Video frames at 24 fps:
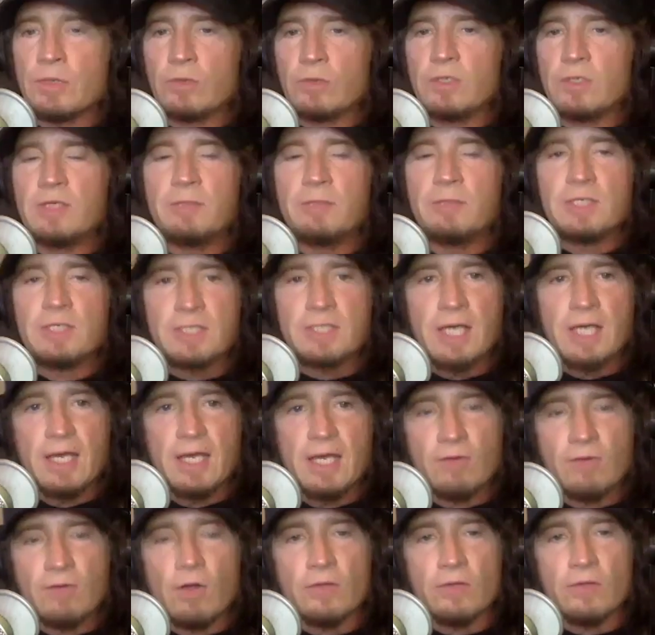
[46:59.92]
to be
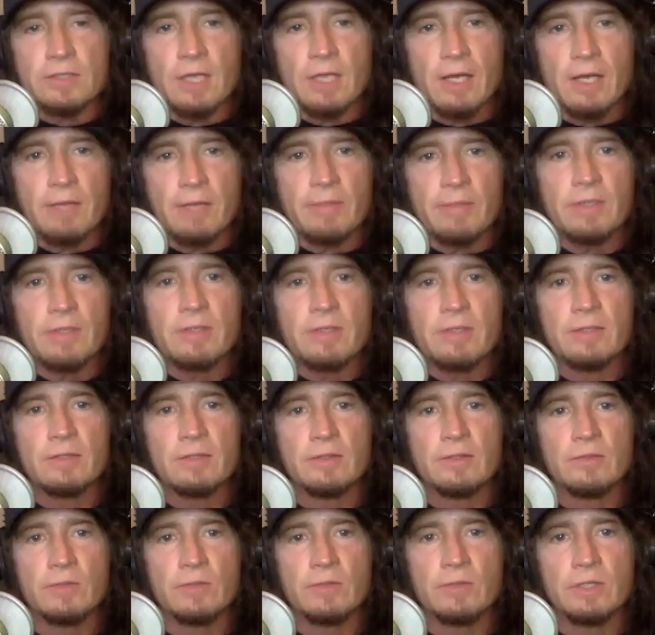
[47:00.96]
saved all the time.
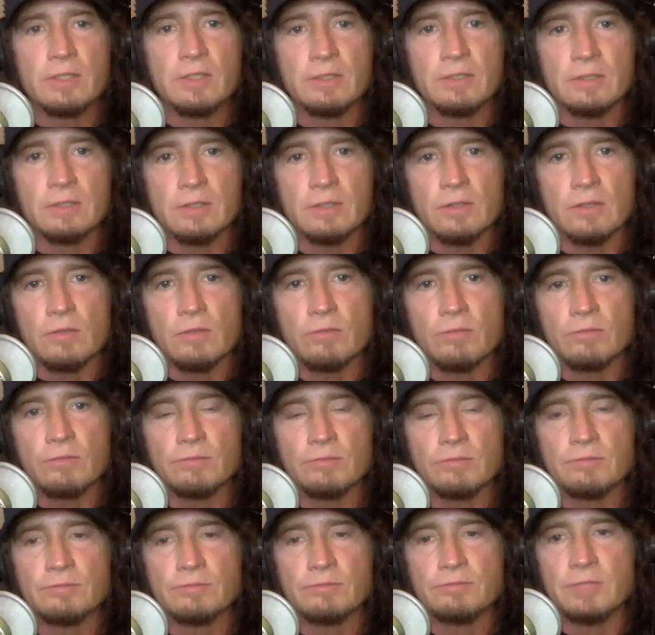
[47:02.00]
We can
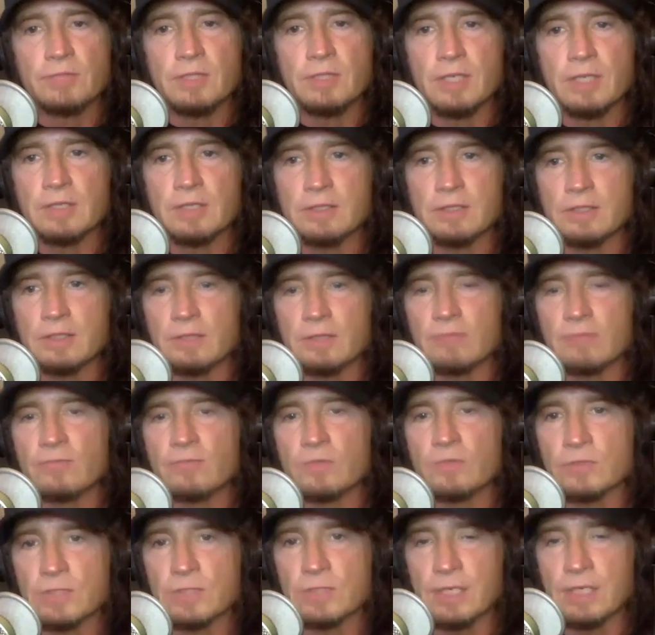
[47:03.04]
be that
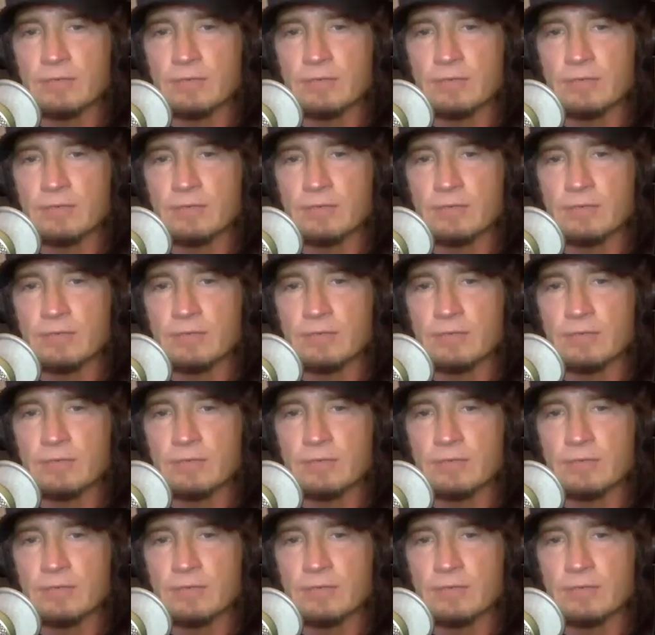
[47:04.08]
first line of